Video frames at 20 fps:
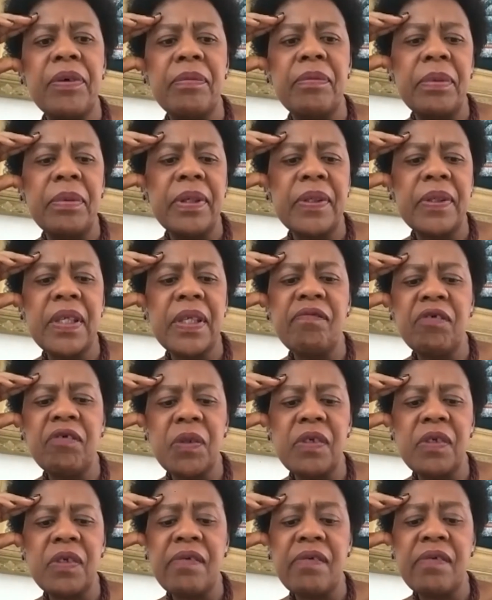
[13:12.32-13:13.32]

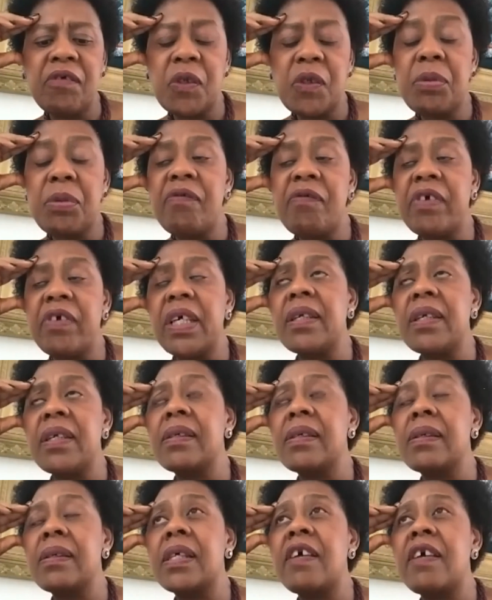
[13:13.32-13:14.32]
service
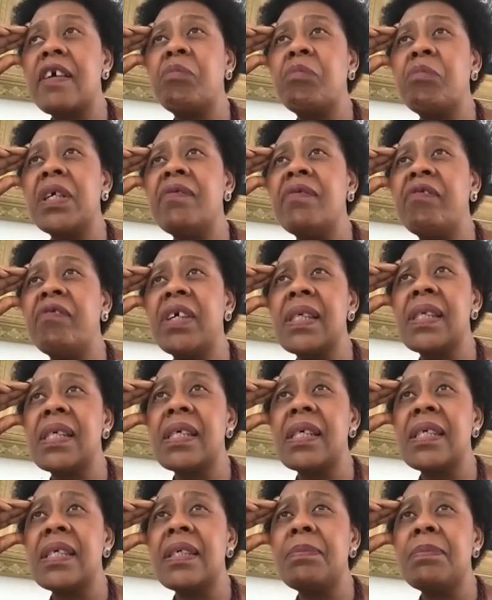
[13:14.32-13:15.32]
providers have been
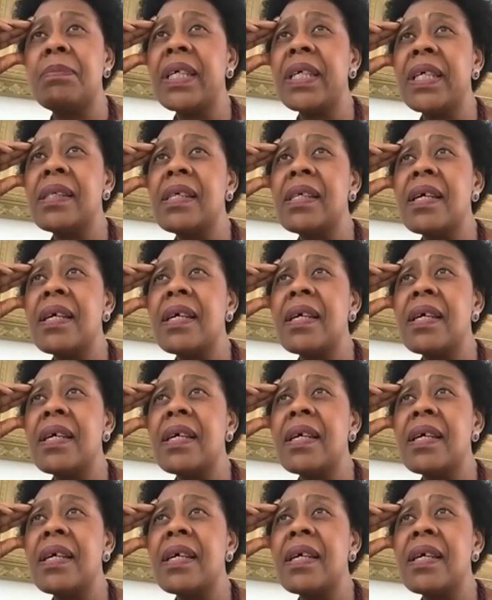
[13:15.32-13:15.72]
vaccinated. But